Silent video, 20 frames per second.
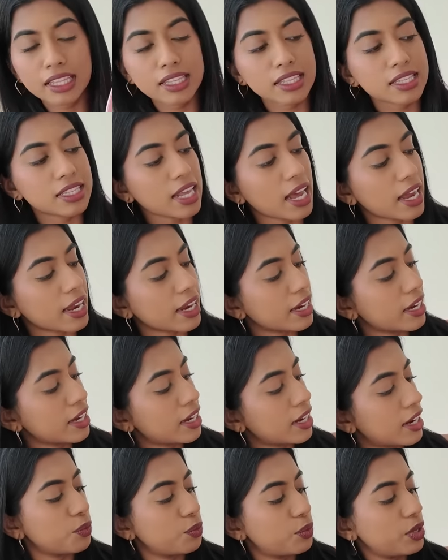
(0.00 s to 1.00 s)

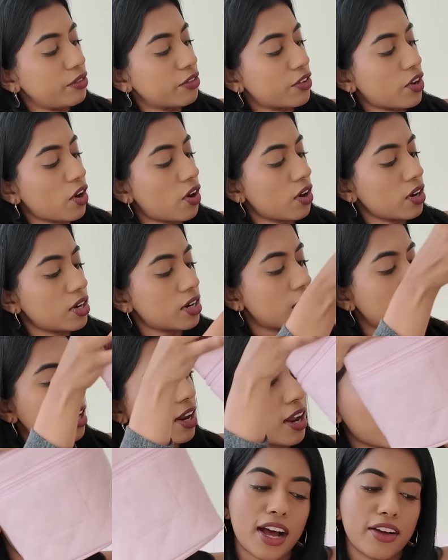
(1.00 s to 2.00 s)
Inside, we've got
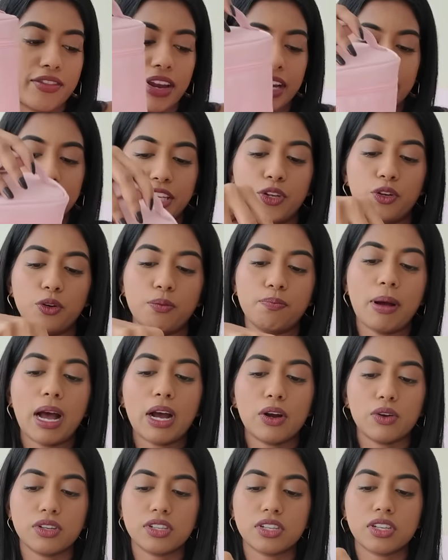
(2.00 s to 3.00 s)
a very cute
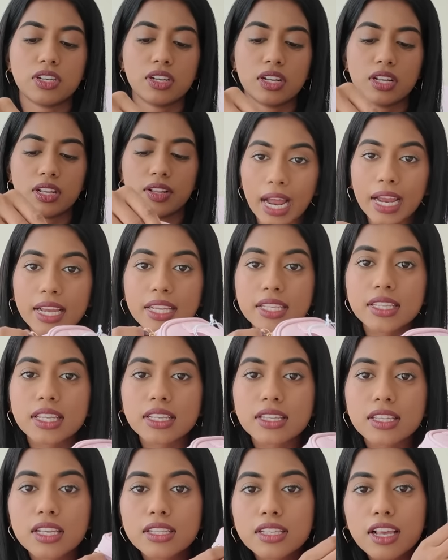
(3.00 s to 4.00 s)
pouch. Guys,
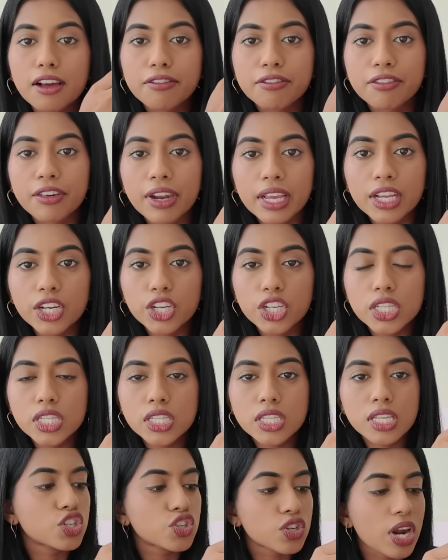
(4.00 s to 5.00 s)
this is a
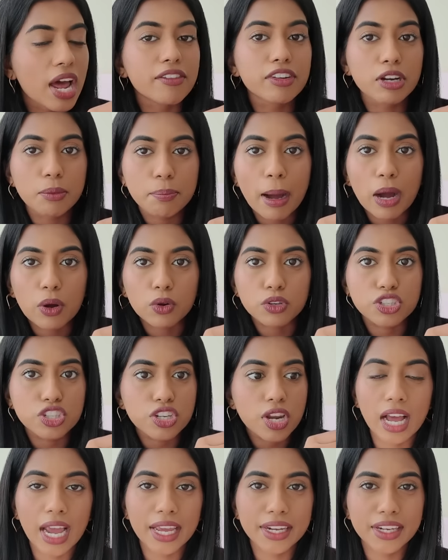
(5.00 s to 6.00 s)
fragrance travel pouch.
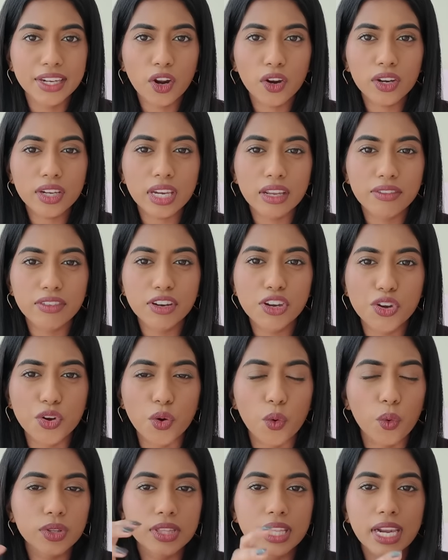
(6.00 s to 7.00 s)
I did not even
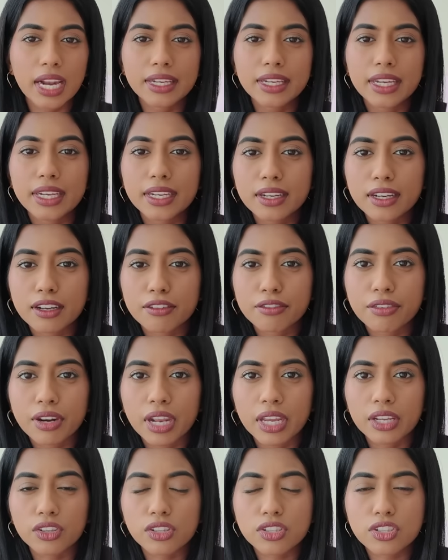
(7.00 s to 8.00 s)
know that I needed a
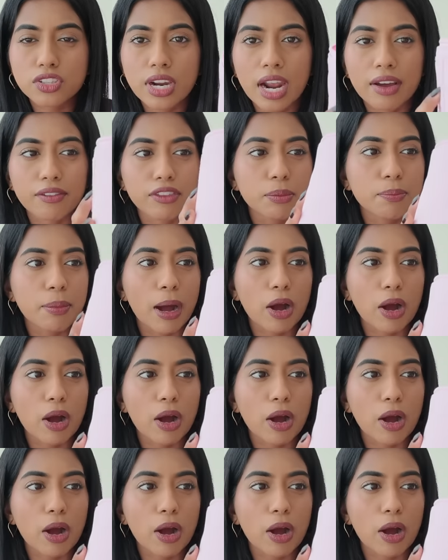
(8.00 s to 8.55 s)
fragrance travel